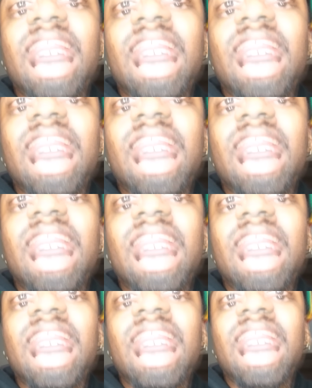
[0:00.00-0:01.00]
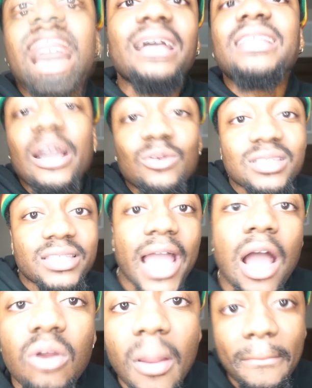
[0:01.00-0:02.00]
down a million. It felt like they was
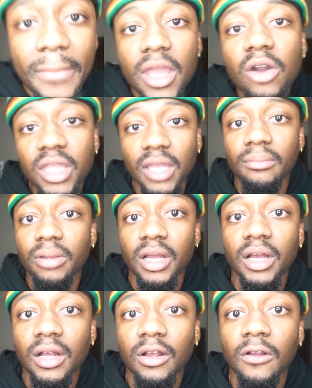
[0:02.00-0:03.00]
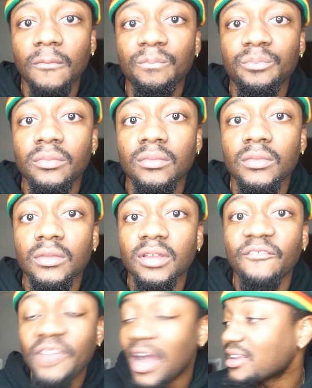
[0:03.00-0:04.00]
down a million, bro.
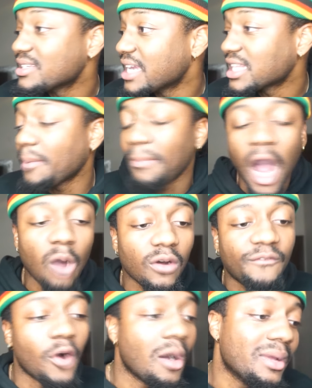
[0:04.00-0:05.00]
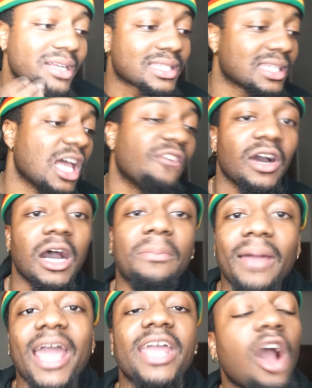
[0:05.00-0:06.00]
Falcons had the ball with 4 minutes left,
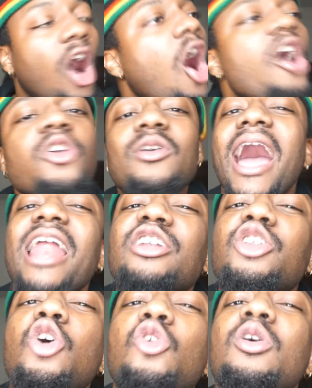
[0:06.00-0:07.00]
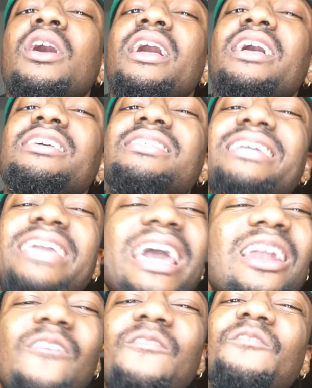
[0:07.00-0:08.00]
up 8. All you gotta do is
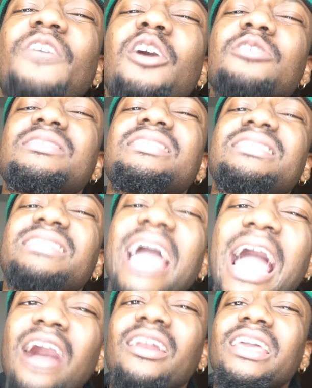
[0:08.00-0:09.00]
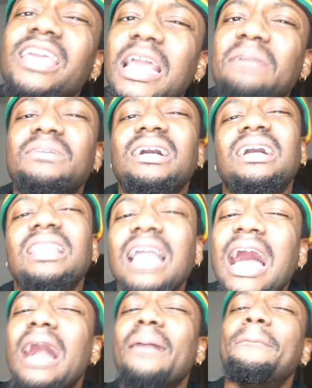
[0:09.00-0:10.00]
get a first down and keep the
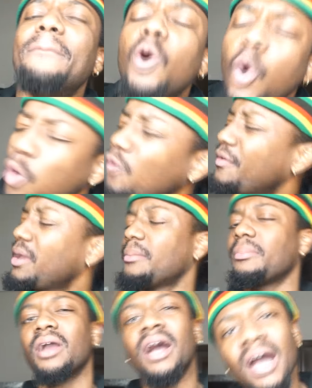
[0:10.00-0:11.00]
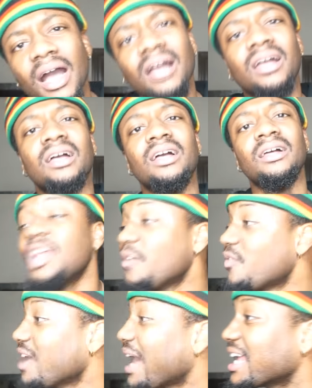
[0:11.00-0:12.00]
clock moving, bruh. And
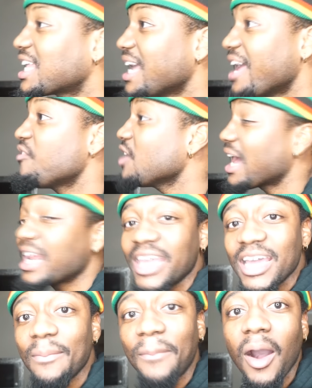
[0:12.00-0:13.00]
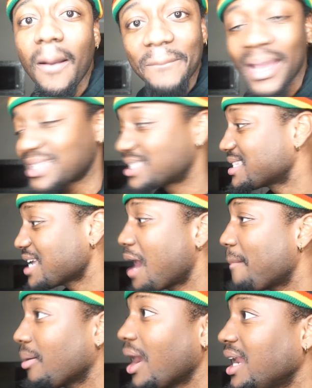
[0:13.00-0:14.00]
if you gotta get the ball back to
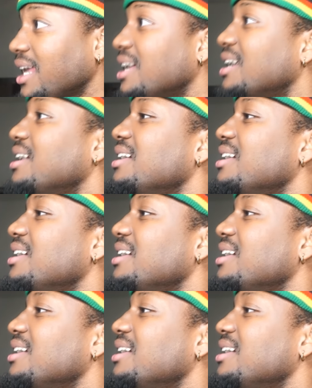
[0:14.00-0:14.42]
Tom Brady,